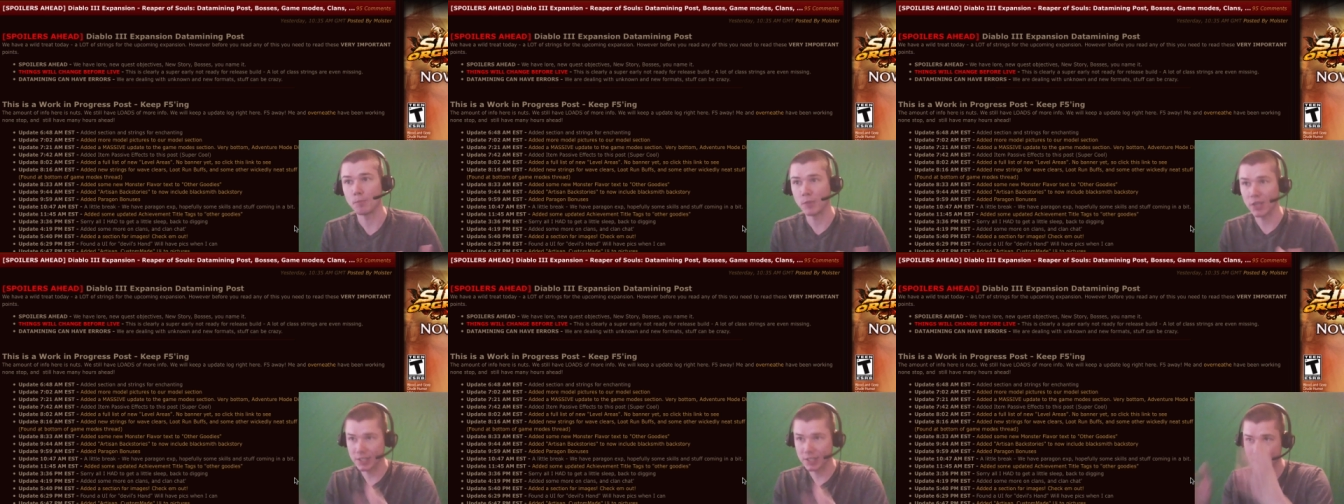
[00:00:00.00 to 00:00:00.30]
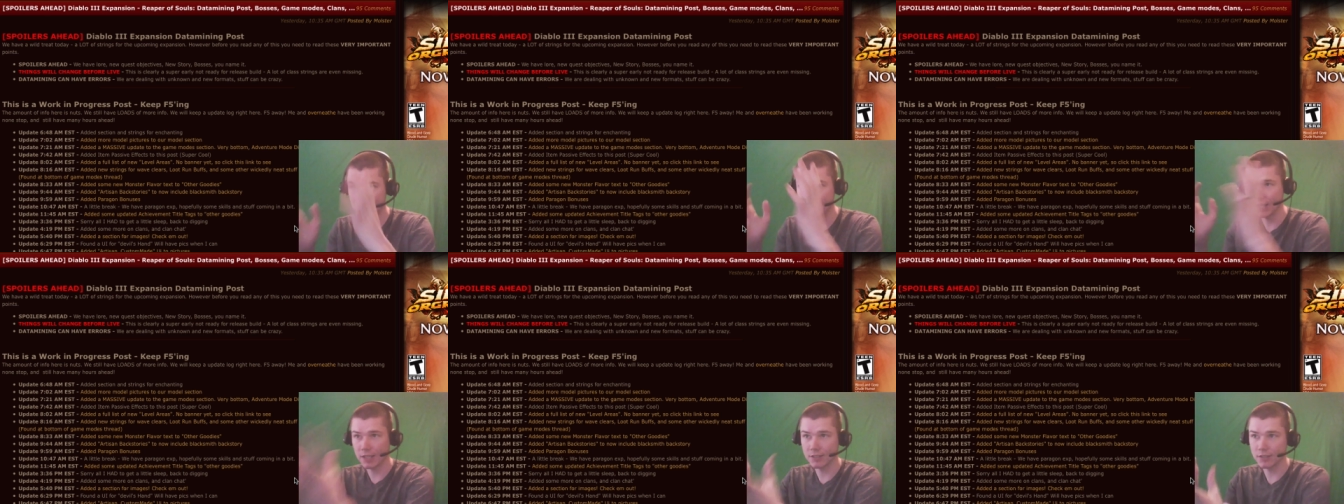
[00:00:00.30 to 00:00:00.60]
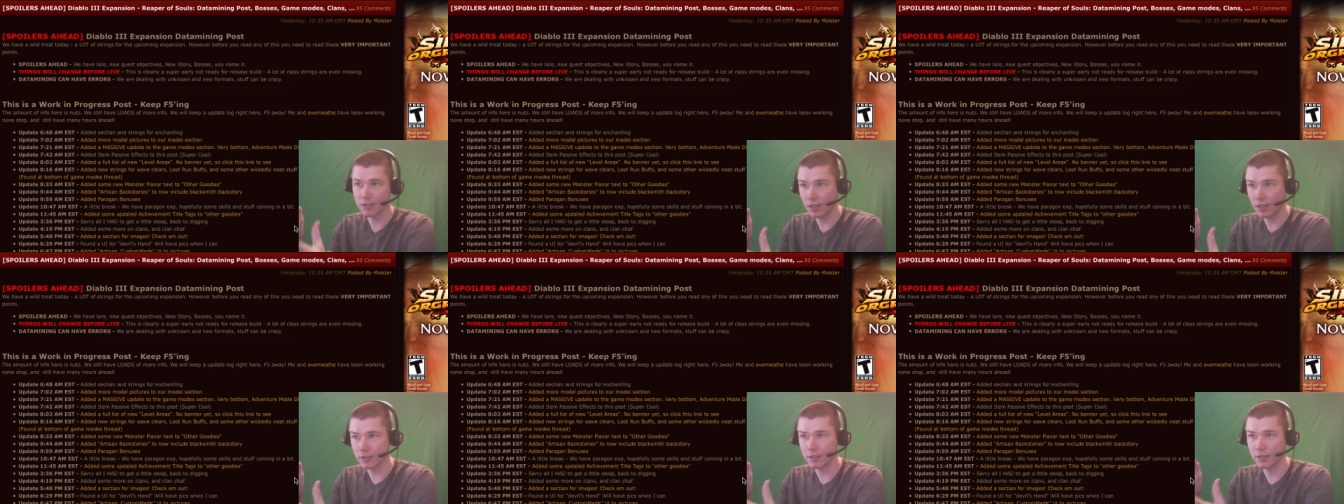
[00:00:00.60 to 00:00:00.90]
as it says
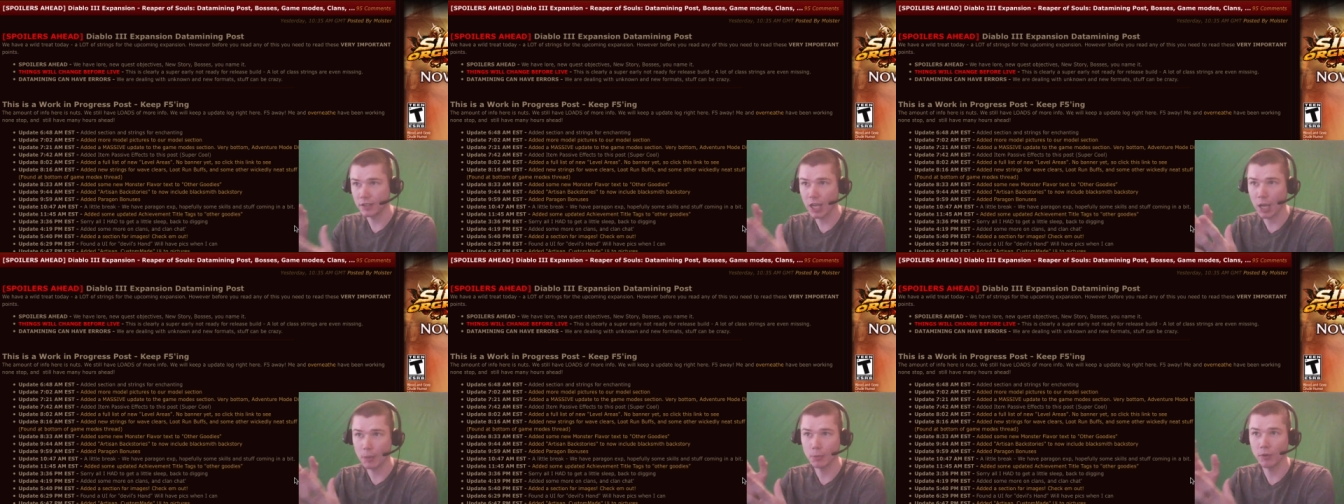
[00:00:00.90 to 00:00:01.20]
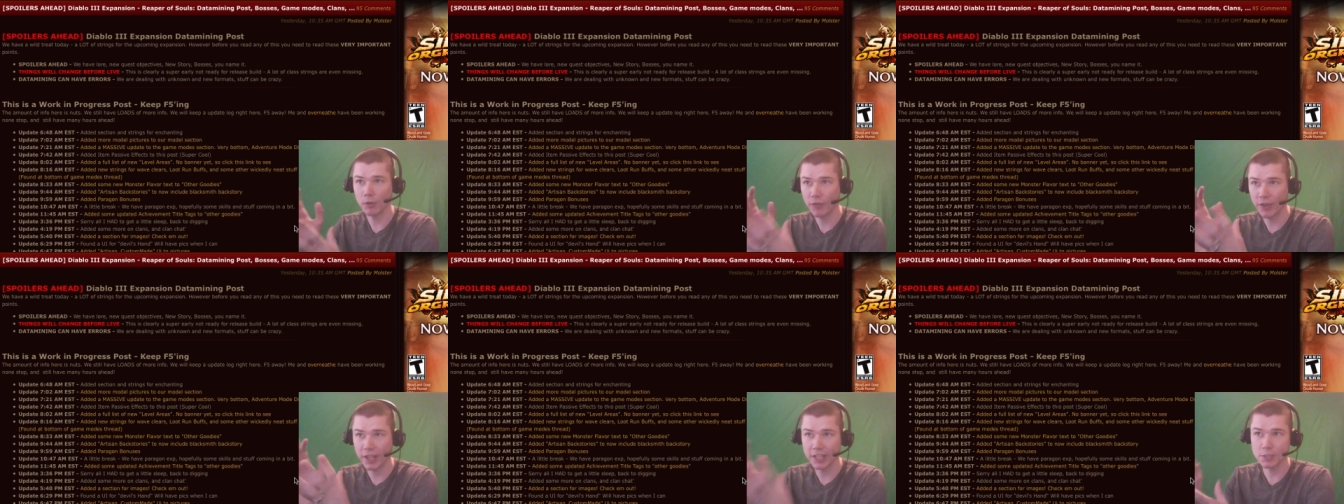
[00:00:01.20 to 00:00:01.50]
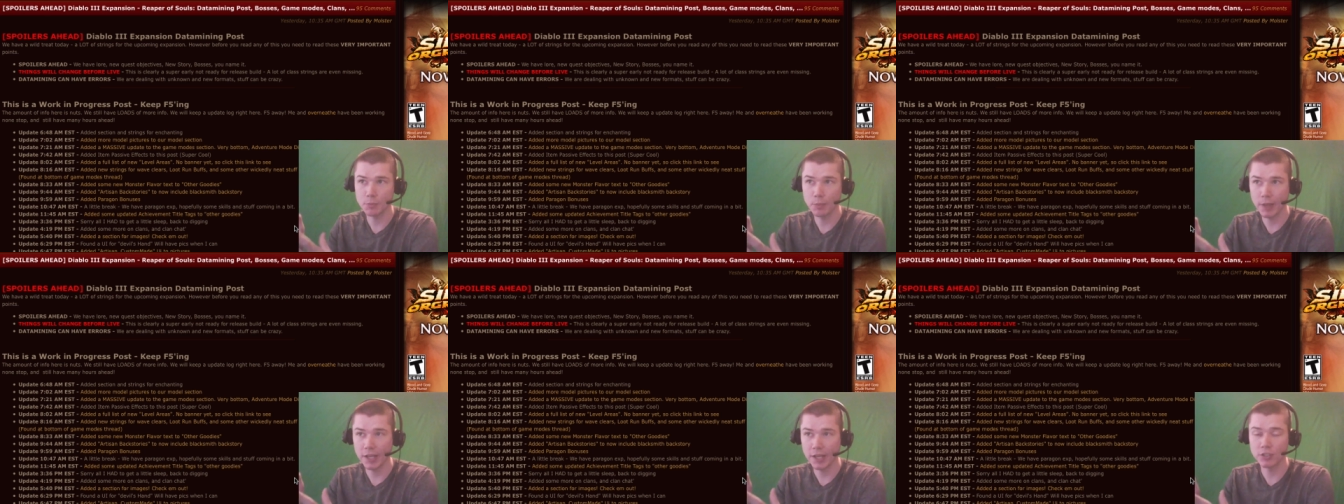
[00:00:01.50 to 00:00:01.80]
on the Diablo fans
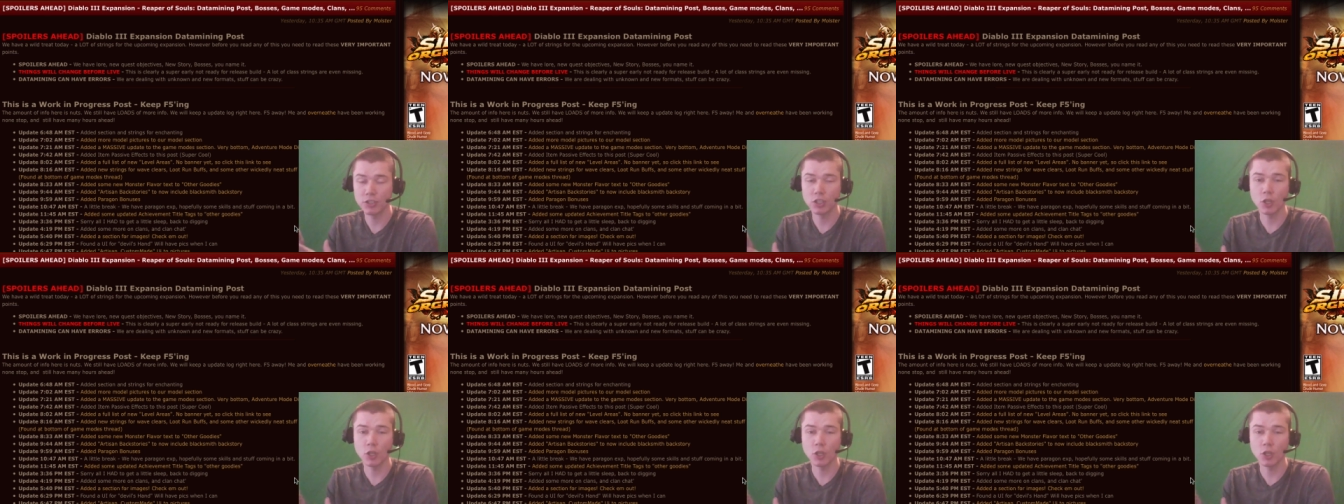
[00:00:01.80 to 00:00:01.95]
page.